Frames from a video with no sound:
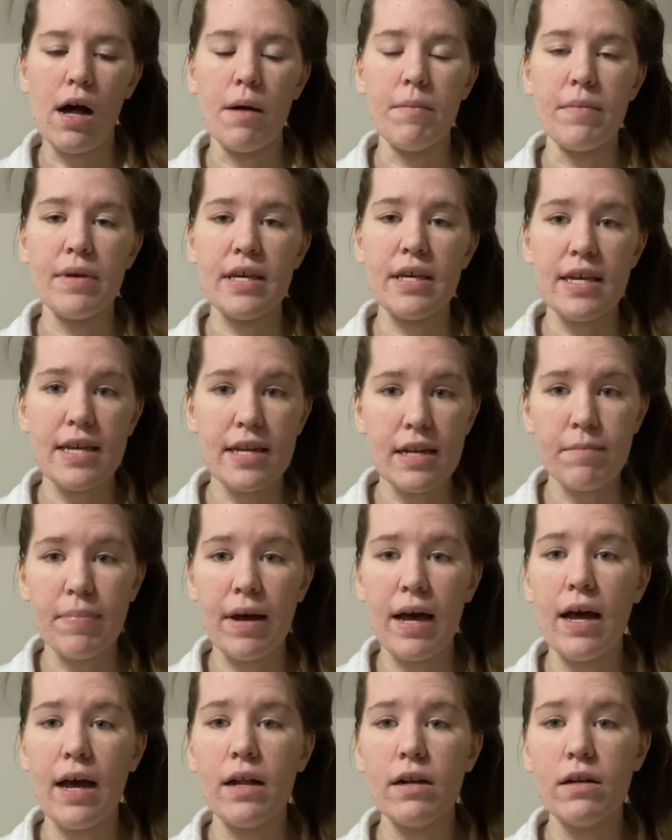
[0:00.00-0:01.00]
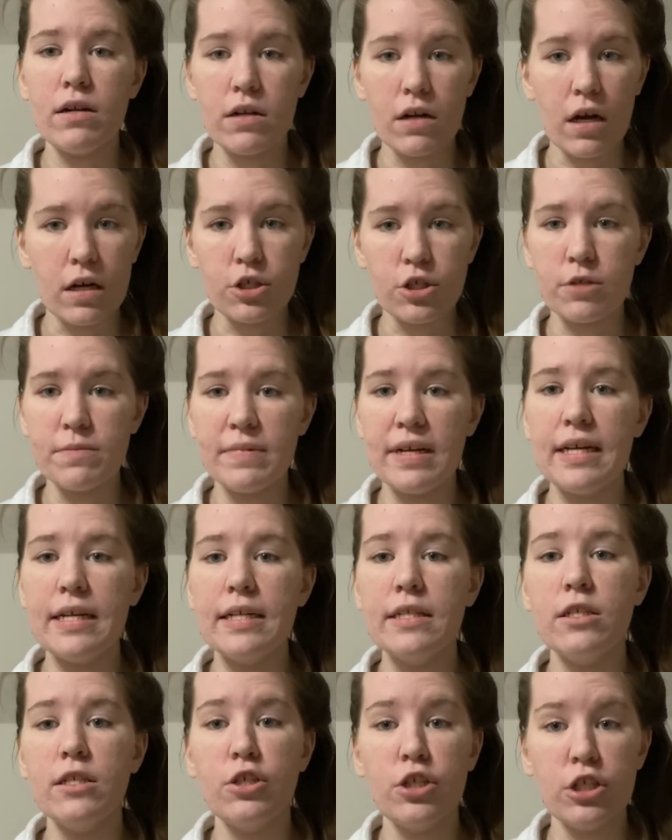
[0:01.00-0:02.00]
heating pad, nausea
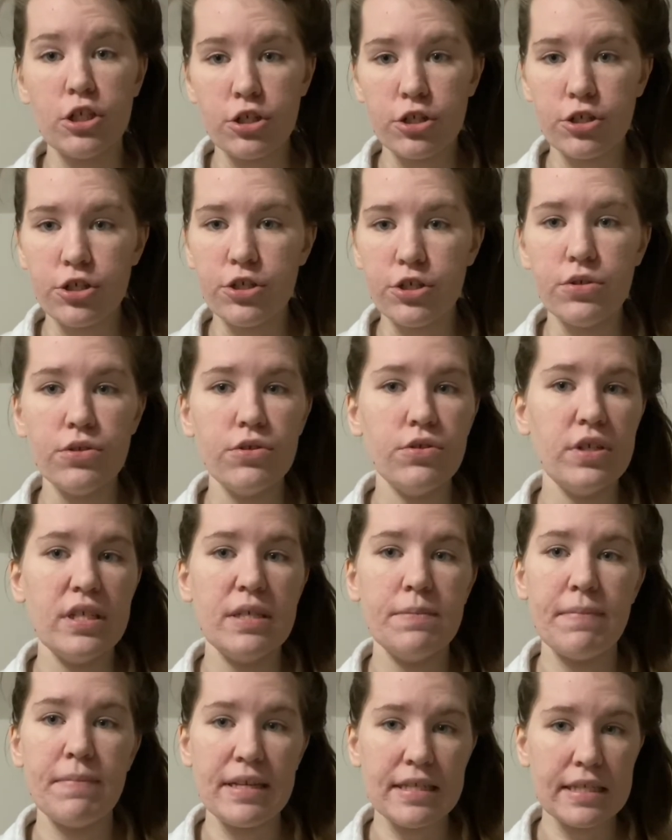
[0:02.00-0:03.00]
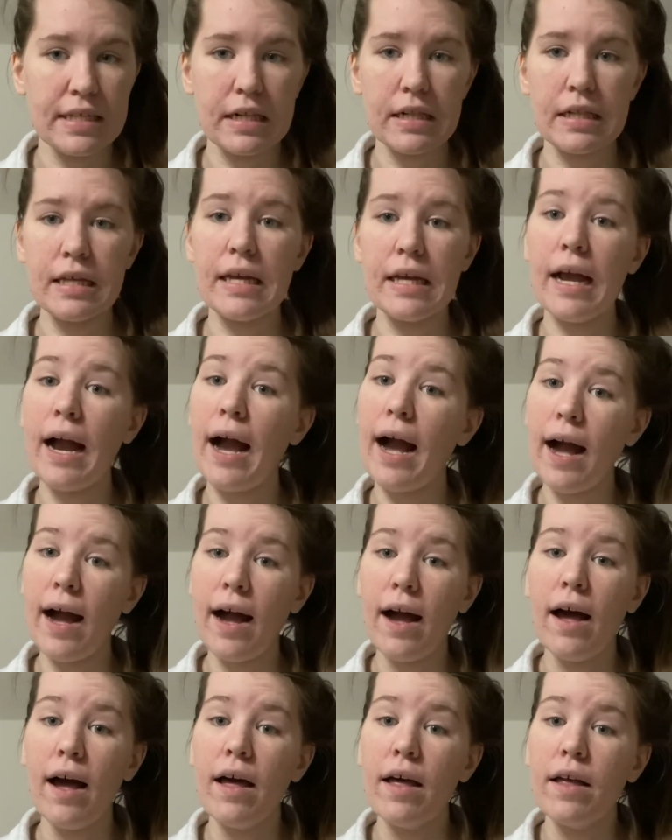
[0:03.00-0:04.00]
meds, ginger chews, just basically
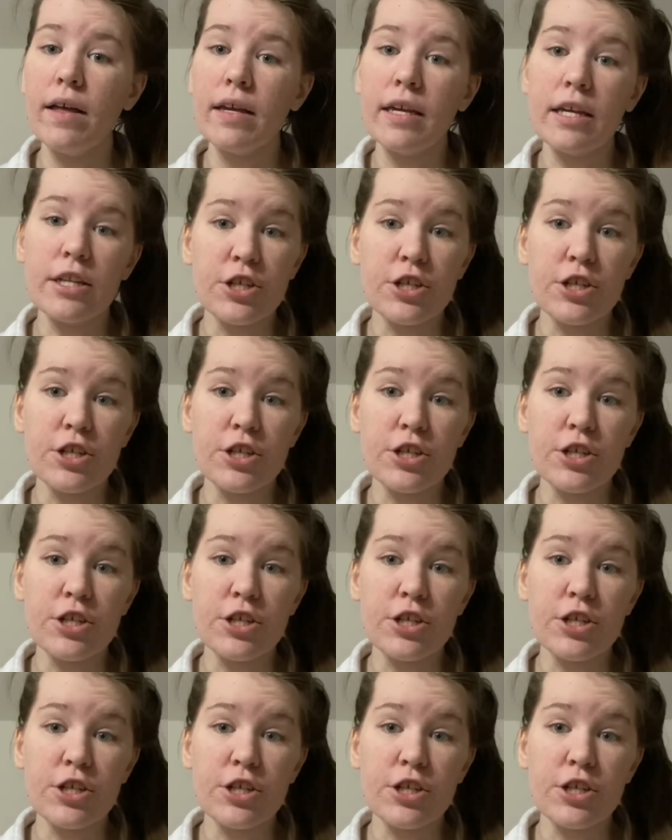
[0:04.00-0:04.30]
get